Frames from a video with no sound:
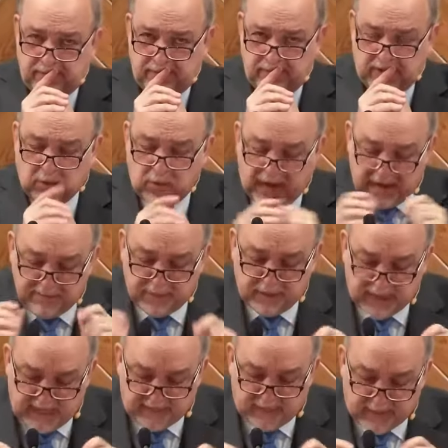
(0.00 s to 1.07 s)
the right
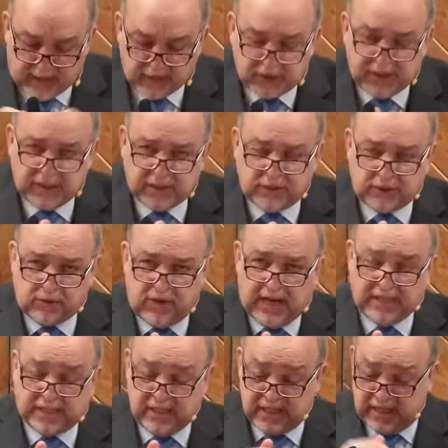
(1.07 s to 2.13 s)
belief about Jesus
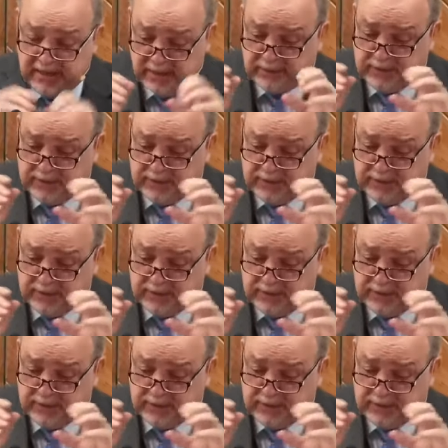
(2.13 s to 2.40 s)
Christ, and that